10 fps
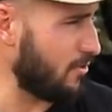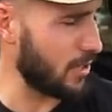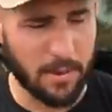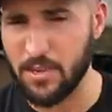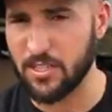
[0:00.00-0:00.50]
With
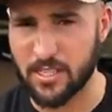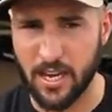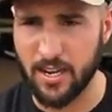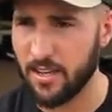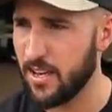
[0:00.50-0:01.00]
that being
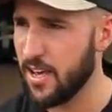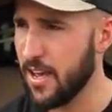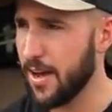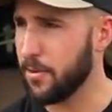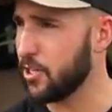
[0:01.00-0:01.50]
said,
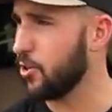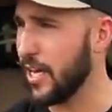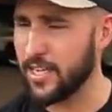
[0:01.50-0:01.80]
I'm gonna go ahead